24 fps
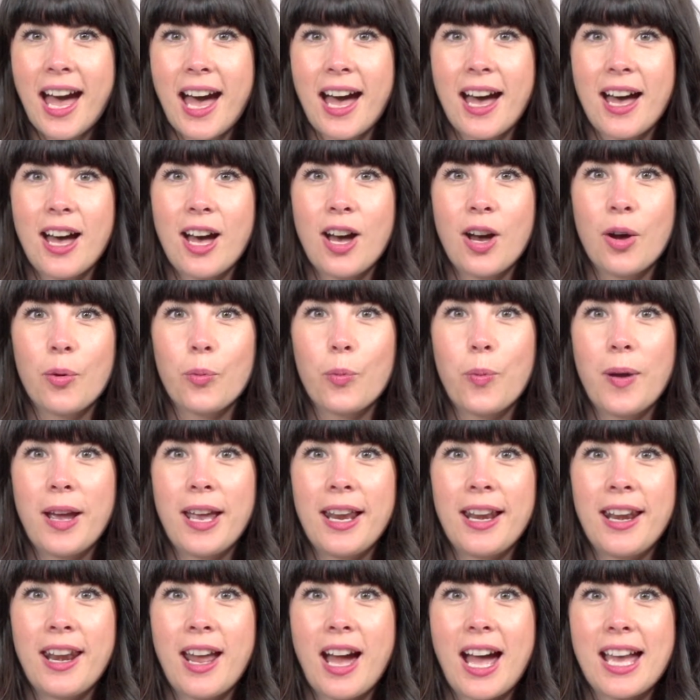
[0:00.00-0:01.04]
uh,
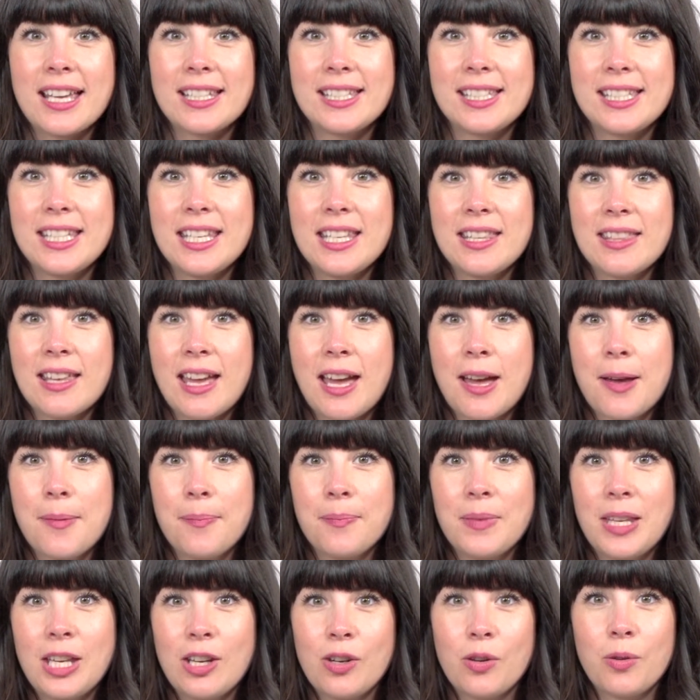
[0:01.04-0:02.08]
when I see
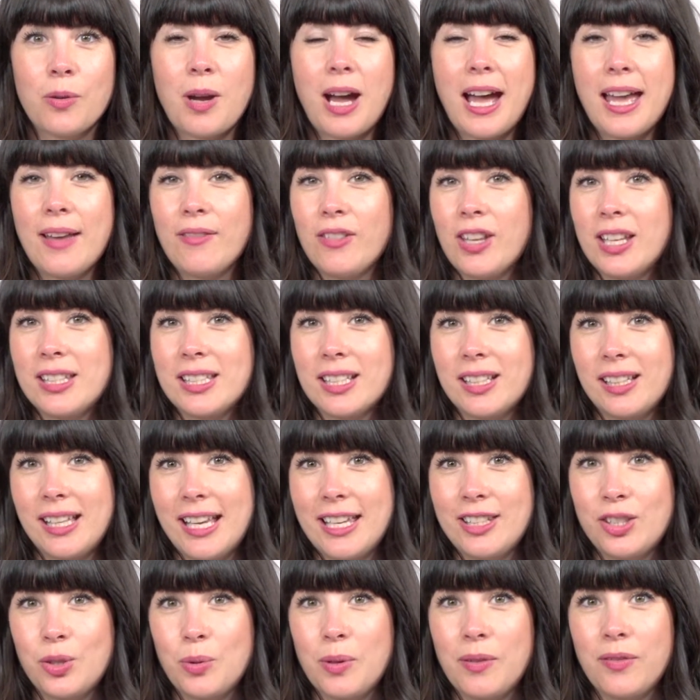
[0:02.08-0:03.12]
them, you know, I have lots of
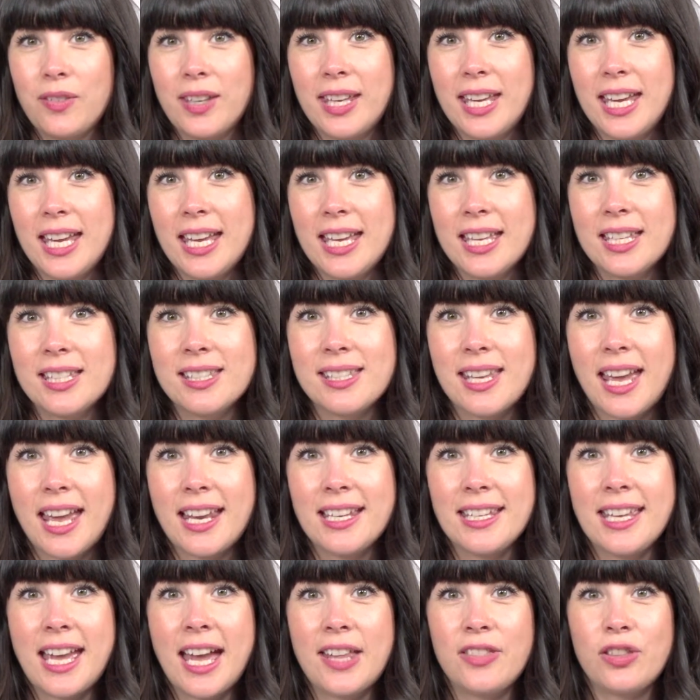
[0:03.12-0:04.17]
clients who have kids
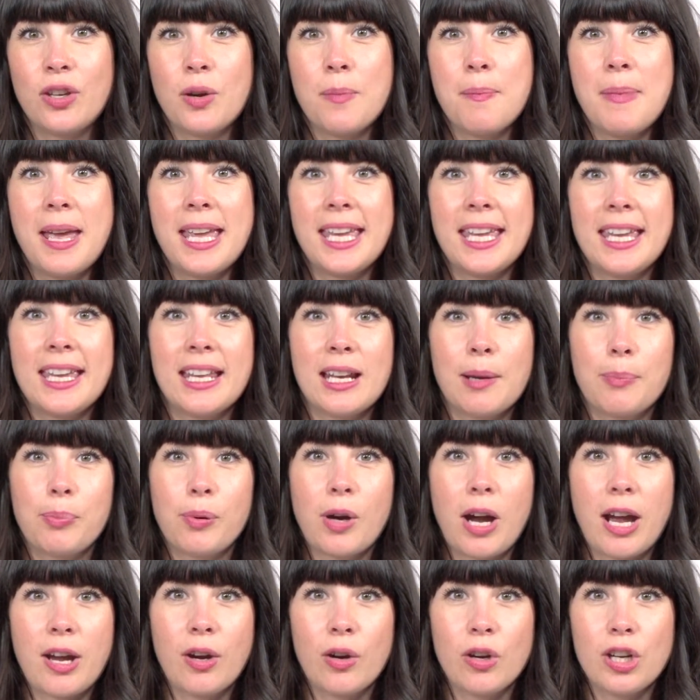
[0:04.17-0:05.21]
and yet they're making it a
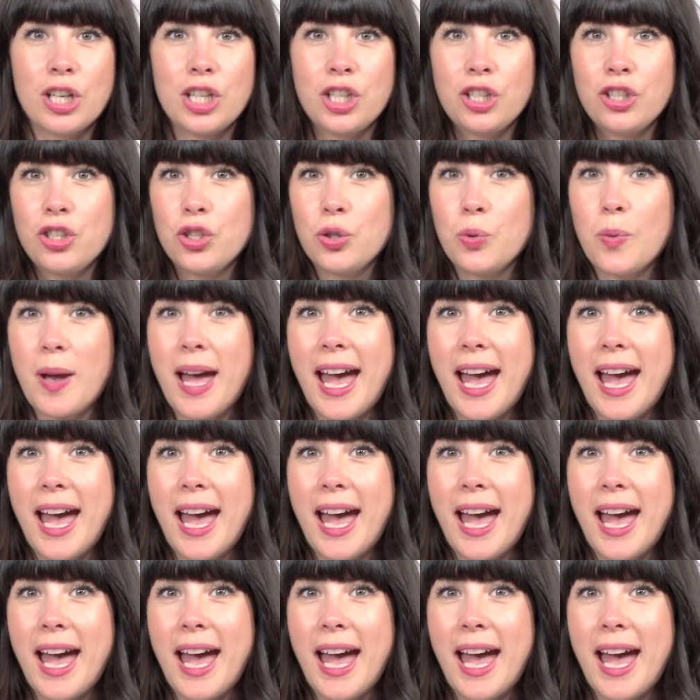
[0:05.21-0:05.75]
priority to